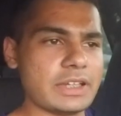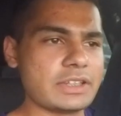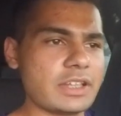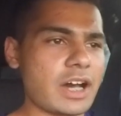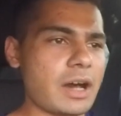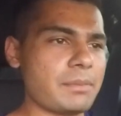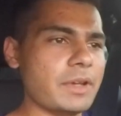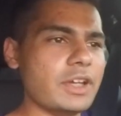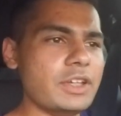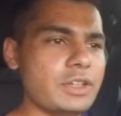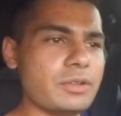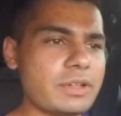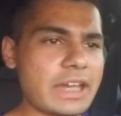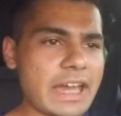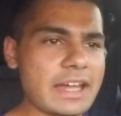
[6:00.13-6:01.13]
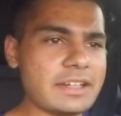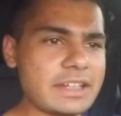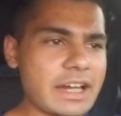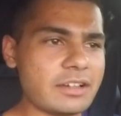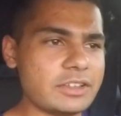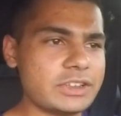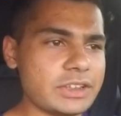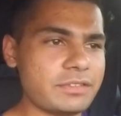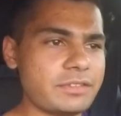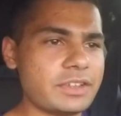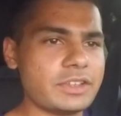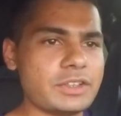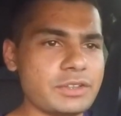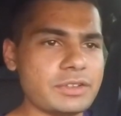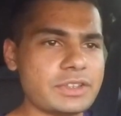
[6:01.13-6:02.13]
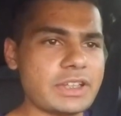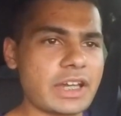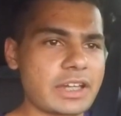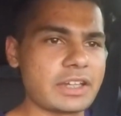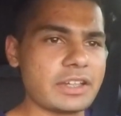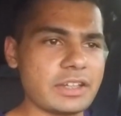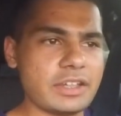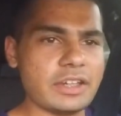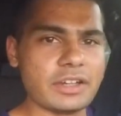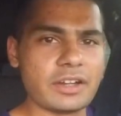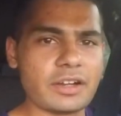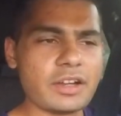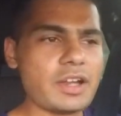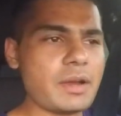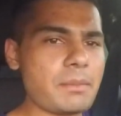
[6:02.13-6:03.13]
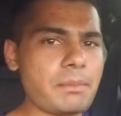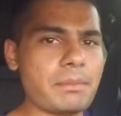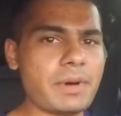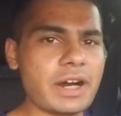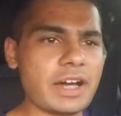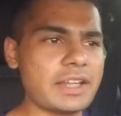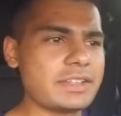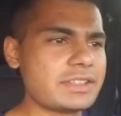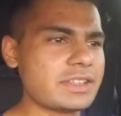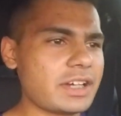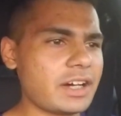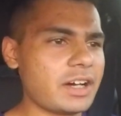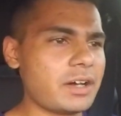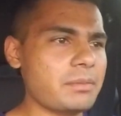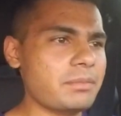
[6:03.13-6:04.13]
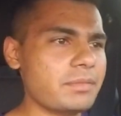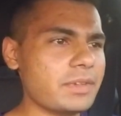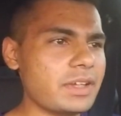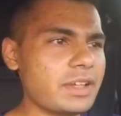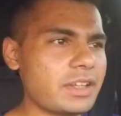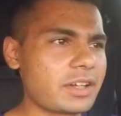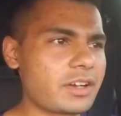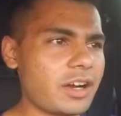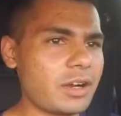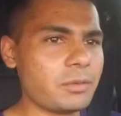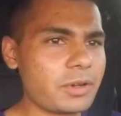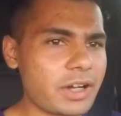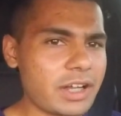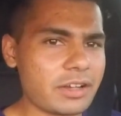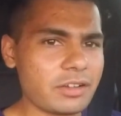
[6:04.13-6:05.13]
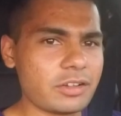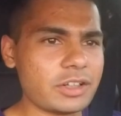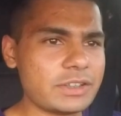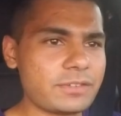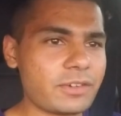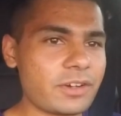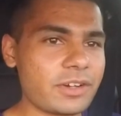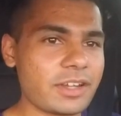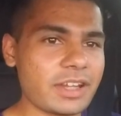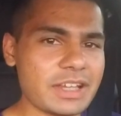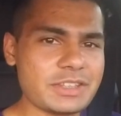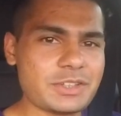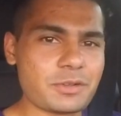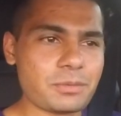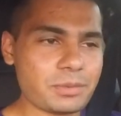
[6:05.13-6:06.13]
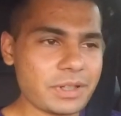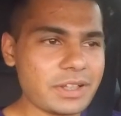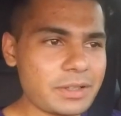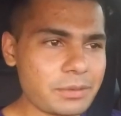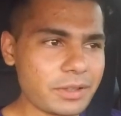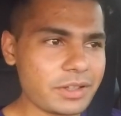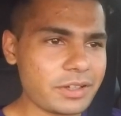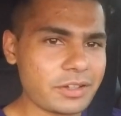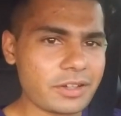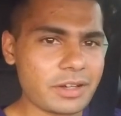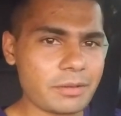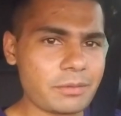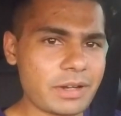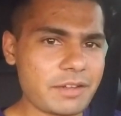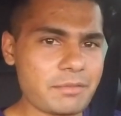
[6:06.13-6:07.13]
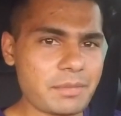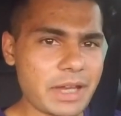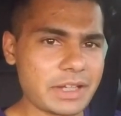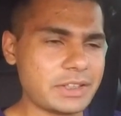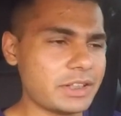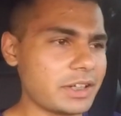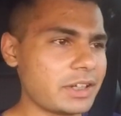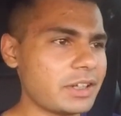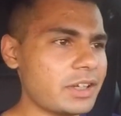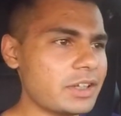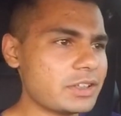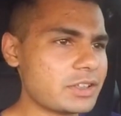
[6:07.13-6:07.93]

a stop. You can downshift to second gear, but um, the car will kind of lurch forward unless you're really, really good at rev matching.